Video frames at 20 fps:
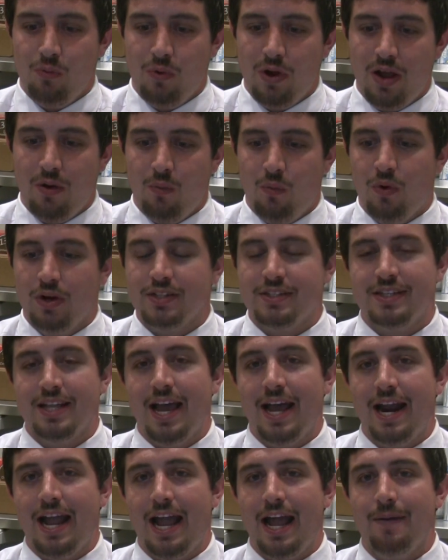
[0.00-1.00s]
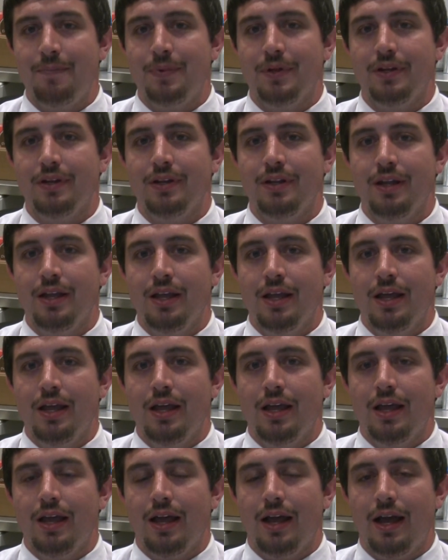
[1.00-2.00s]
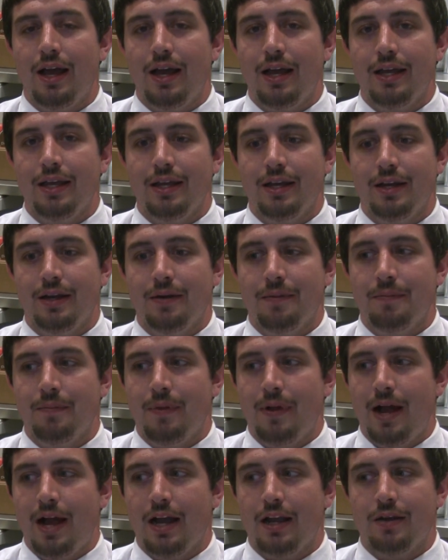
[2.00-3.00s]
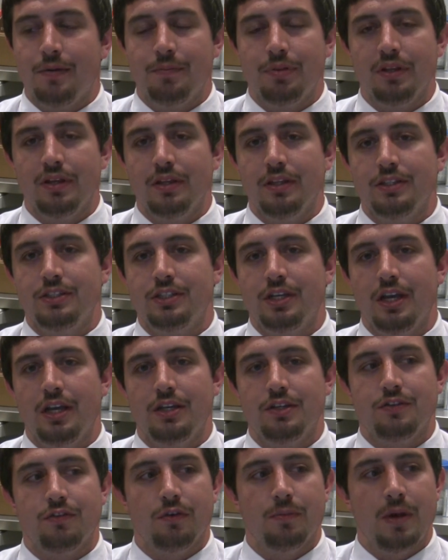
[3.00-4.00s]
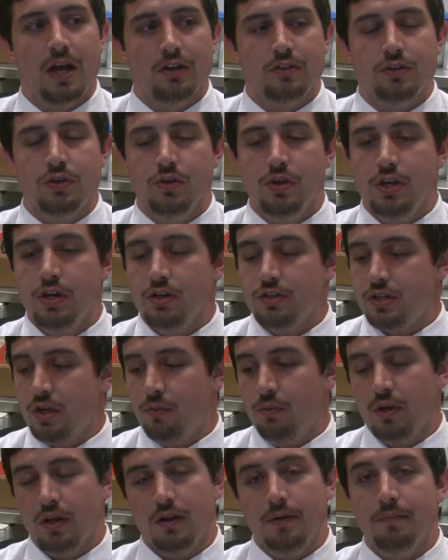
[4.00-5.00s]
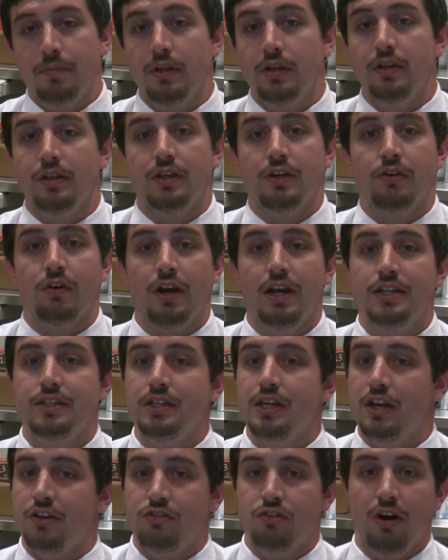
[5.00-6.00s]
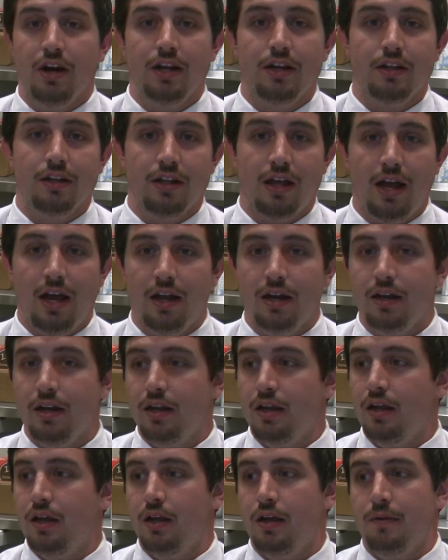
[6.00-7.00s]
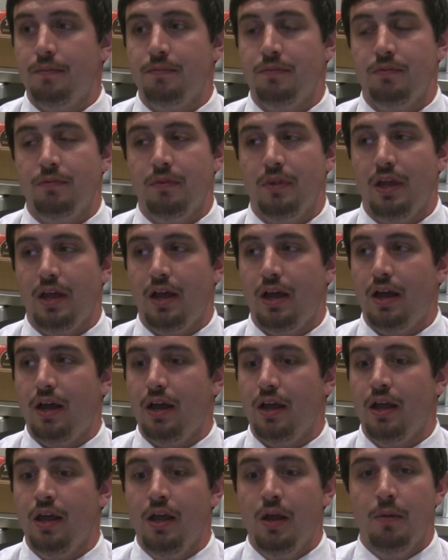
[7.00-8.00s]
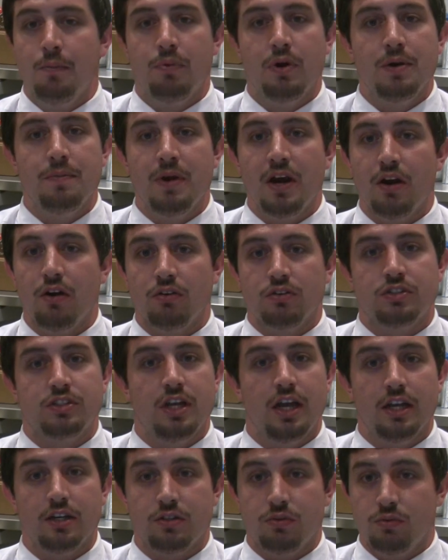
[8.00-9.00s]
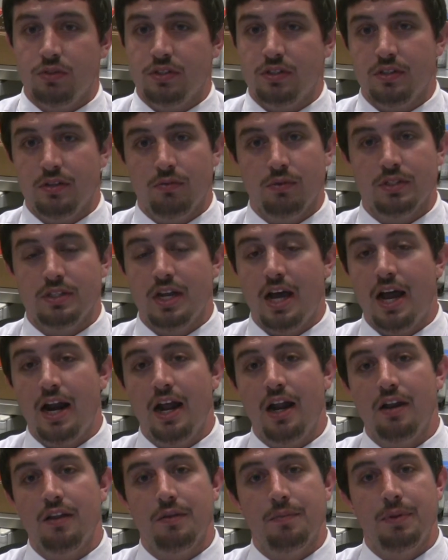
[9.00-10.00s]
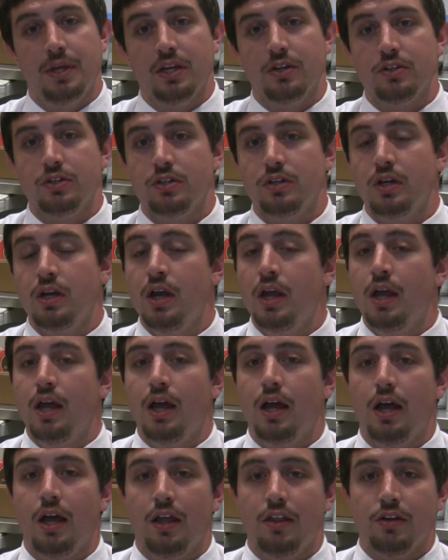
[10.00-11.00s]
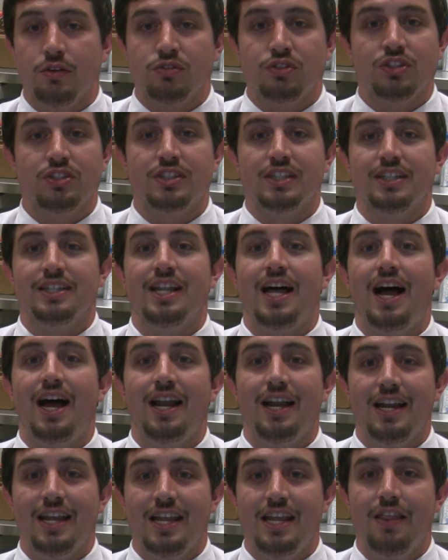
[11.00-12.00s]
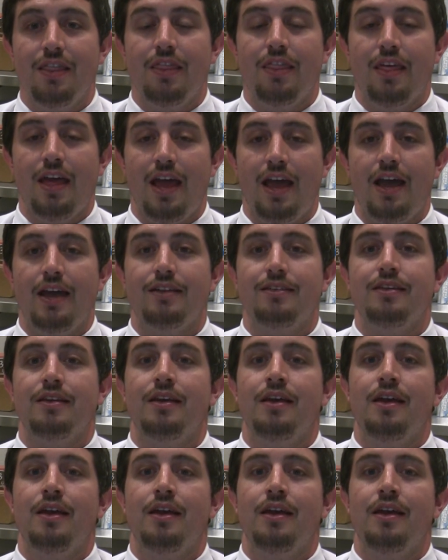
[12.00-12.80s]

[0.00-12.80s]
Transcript: once that happened, I completely changed. For about 2 years, I went completely crazy. I drank a lot. Premarital sex was not out of the picture. There was just a lot in that